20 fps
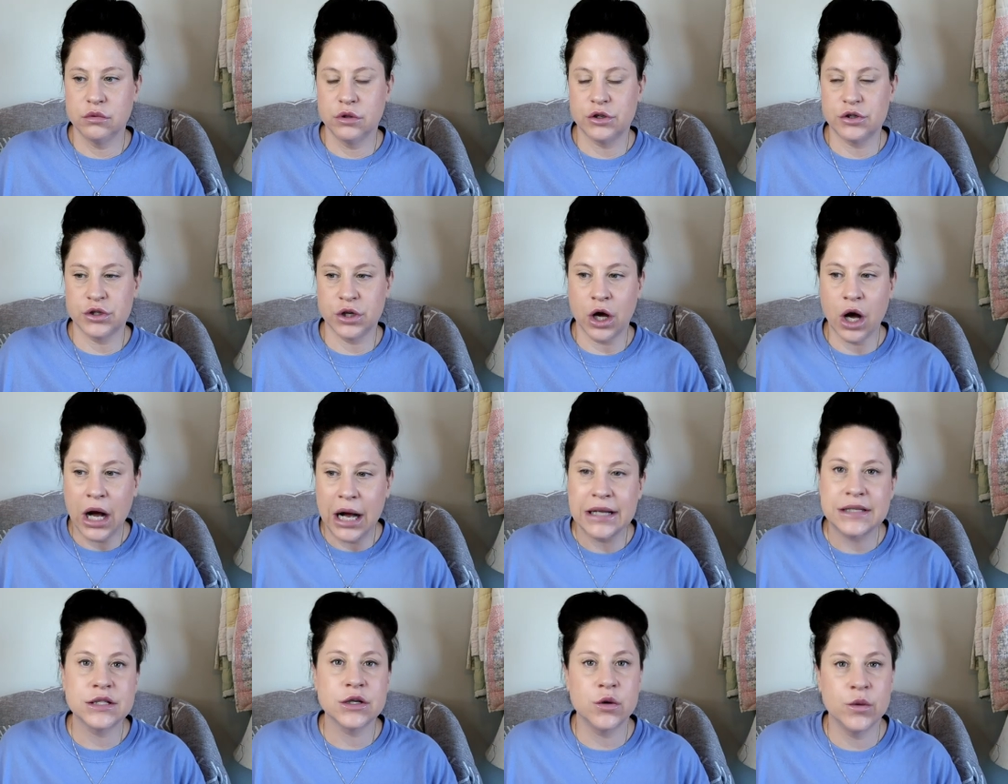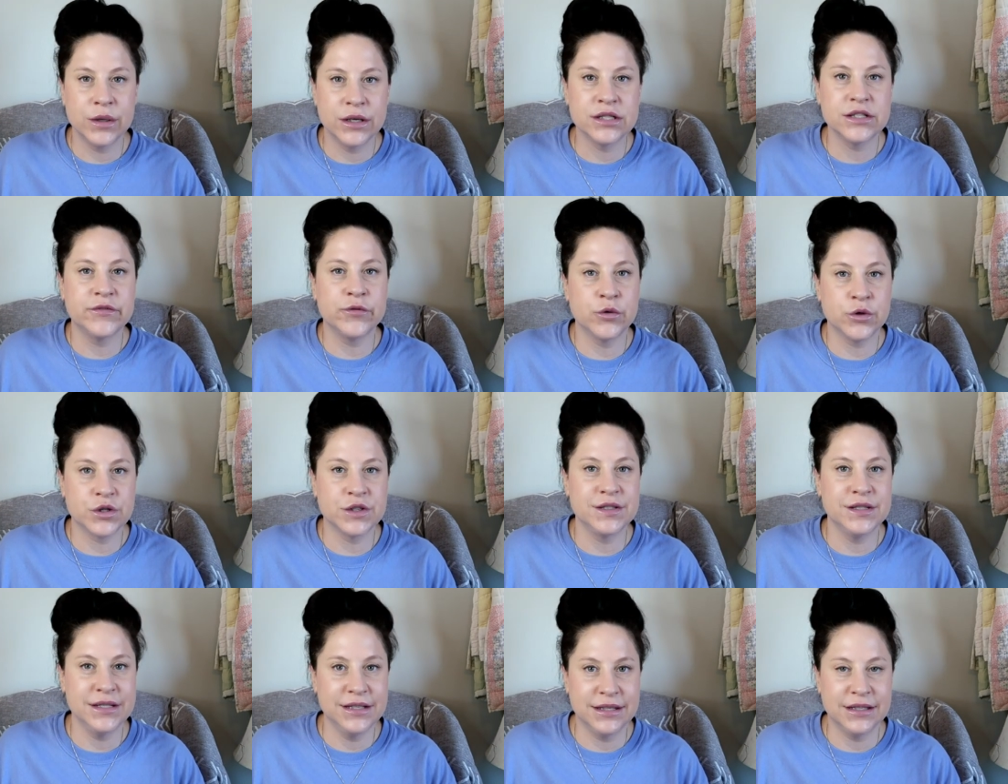there's a consequence for
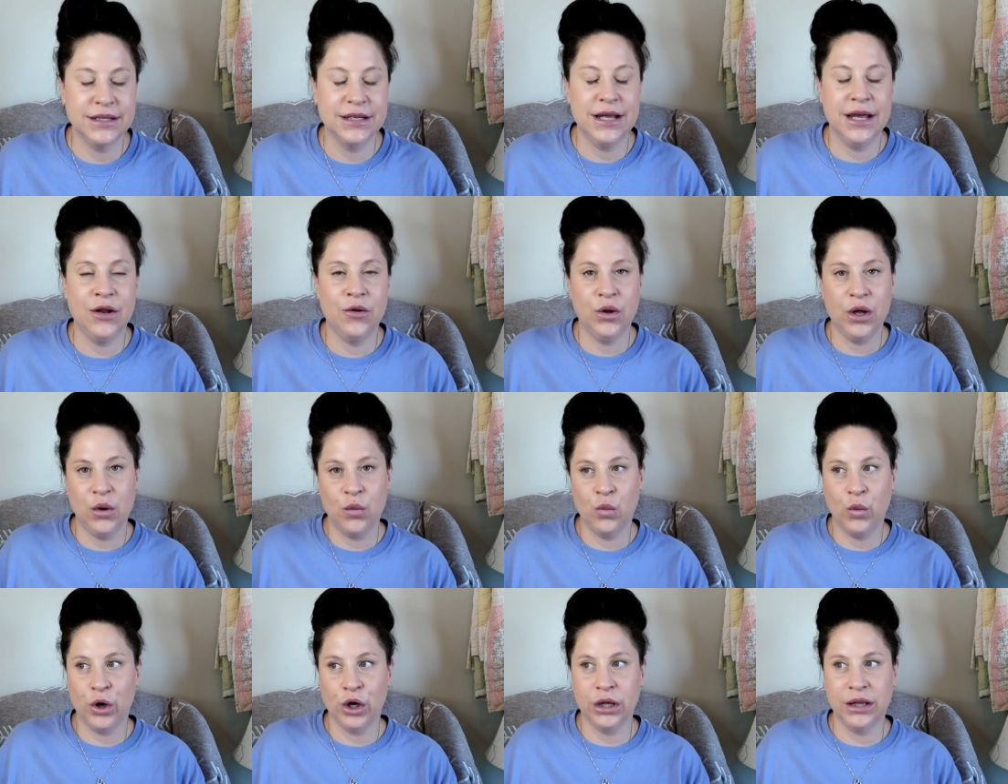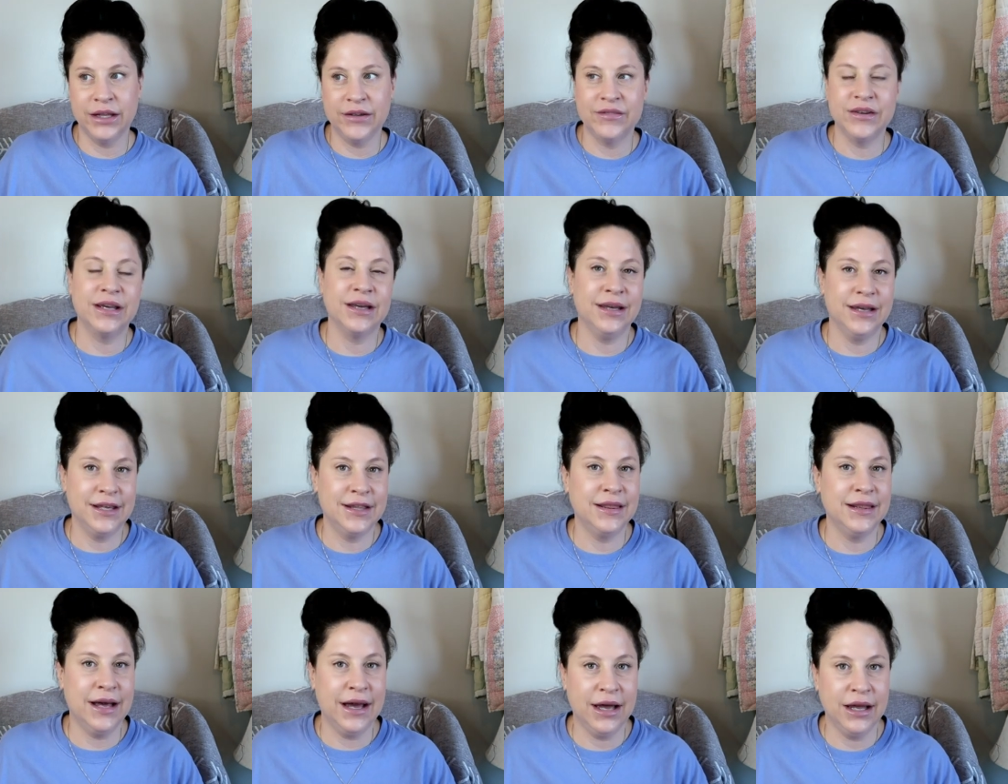sin and, and we're living
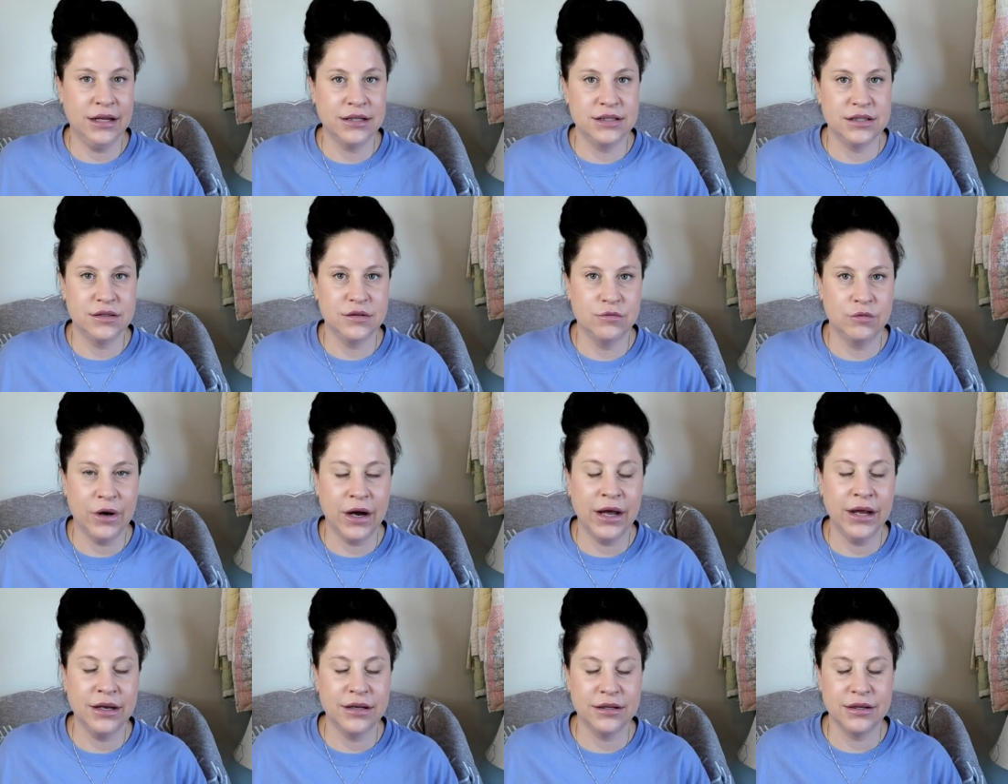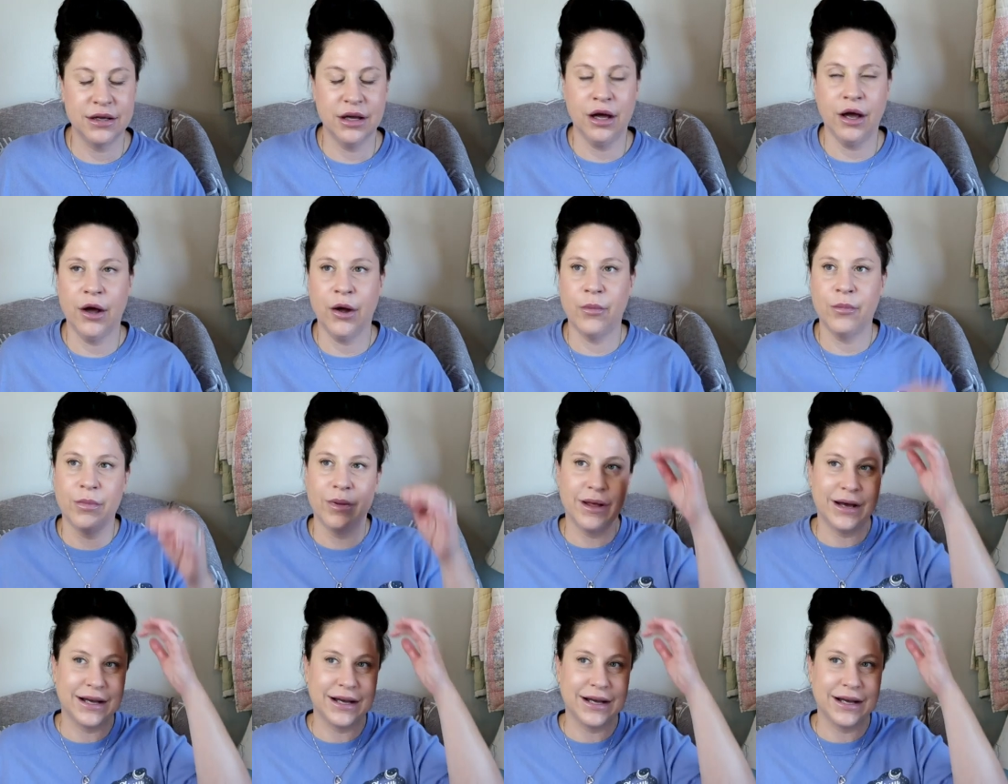in that, right? Um,